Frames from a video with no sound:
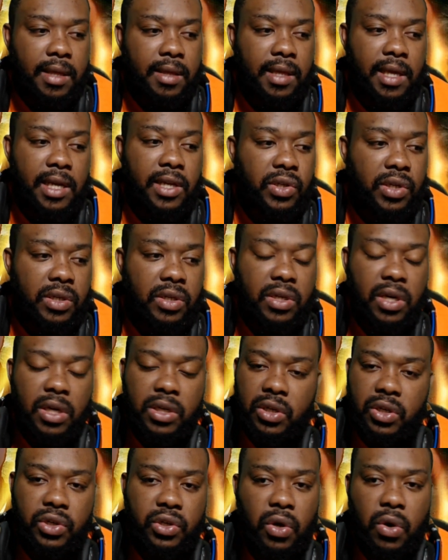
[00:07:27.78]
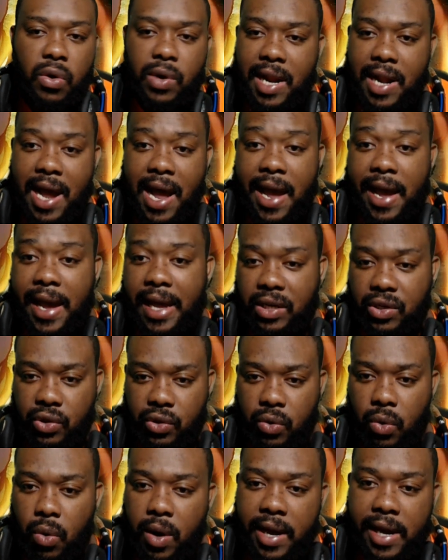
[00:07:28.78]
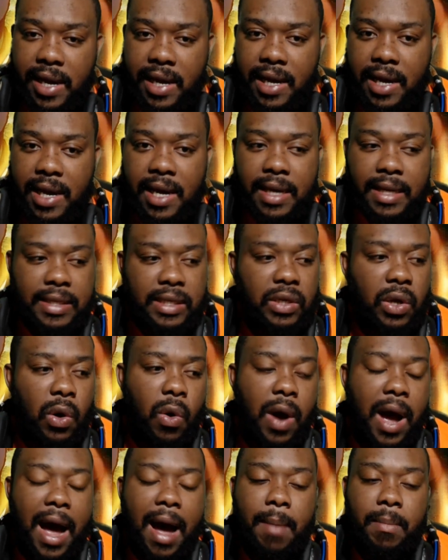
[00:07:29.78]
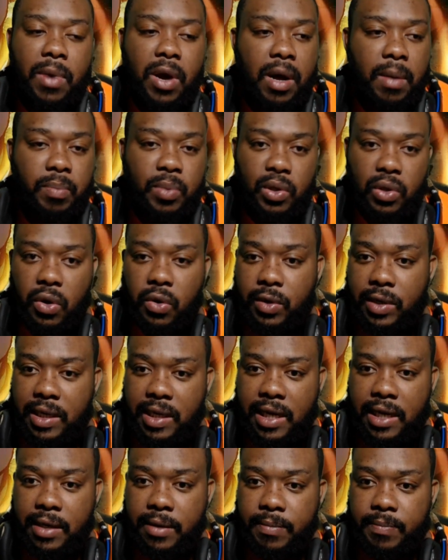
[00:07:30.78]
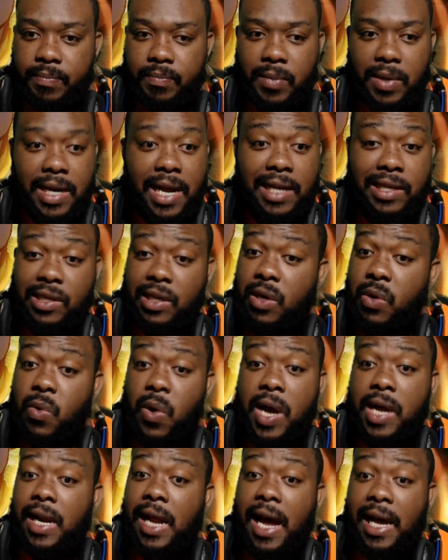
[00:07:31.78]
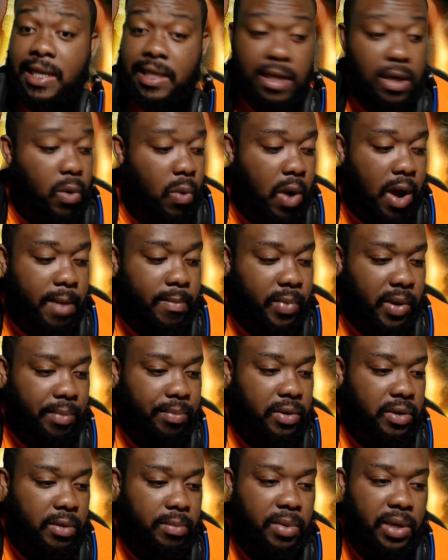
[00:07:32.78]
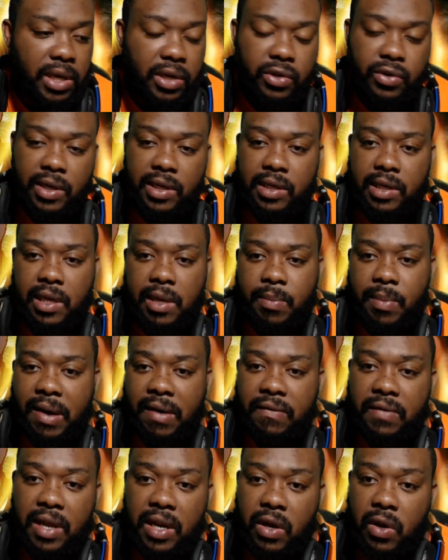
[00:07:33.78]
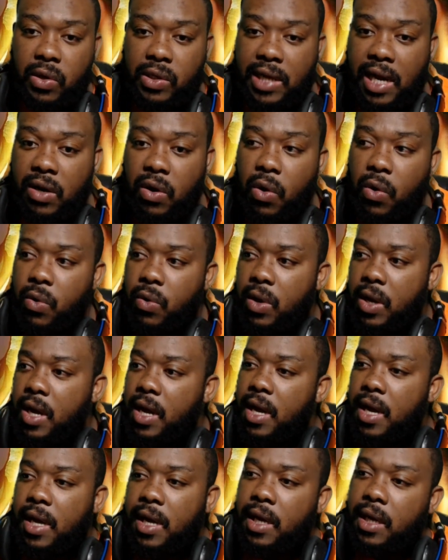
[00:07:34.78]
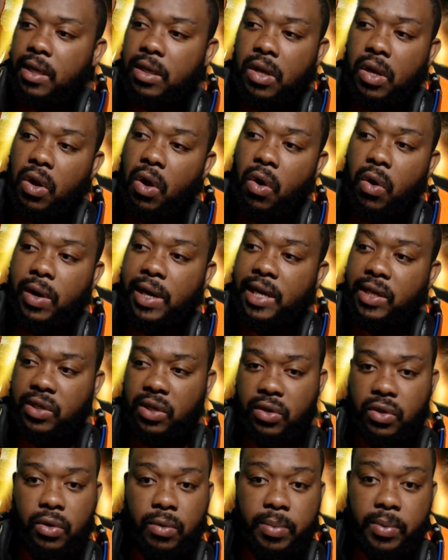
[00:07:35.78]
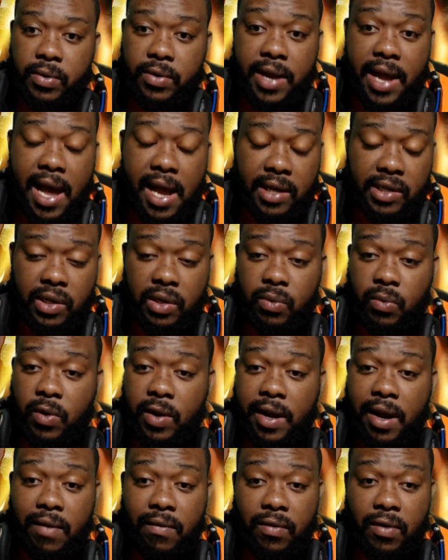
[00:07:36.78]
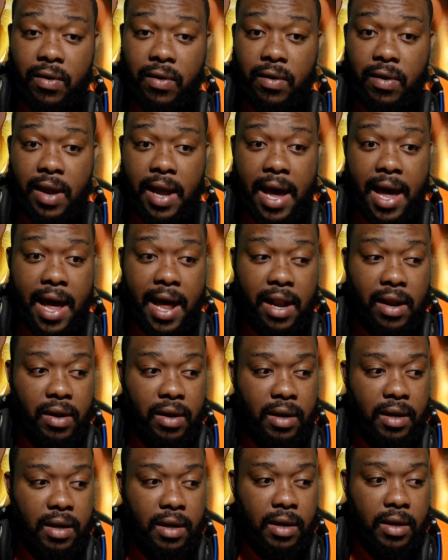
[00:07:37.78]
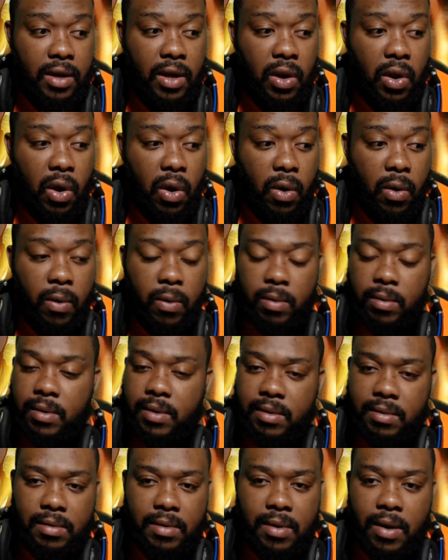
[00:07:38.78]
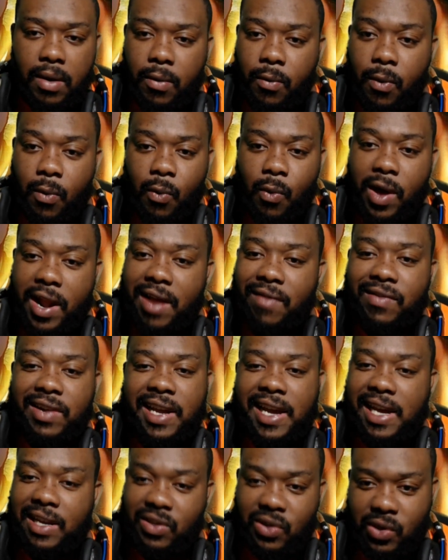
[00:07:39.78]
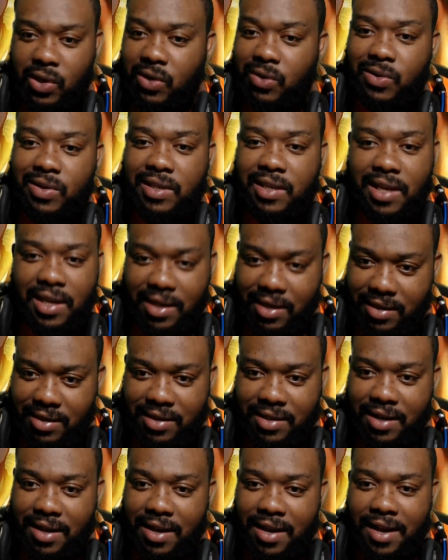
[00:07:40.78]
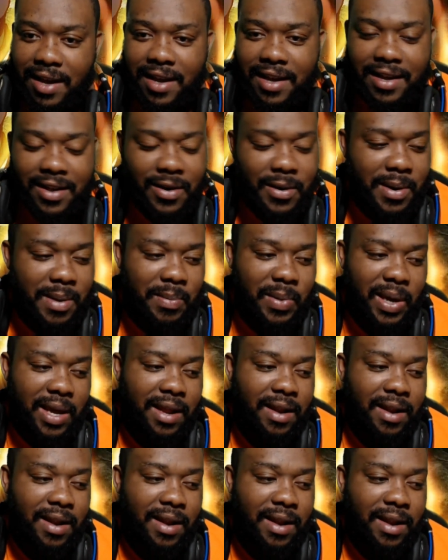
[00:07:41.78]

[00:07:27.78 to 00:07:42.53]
this is just a show that I enjoy, so I'm uploading it, but I still want people to be interested in my videos. I know, you know, it's a super reaction, whatever, and you know, whatever the excuse is, you know what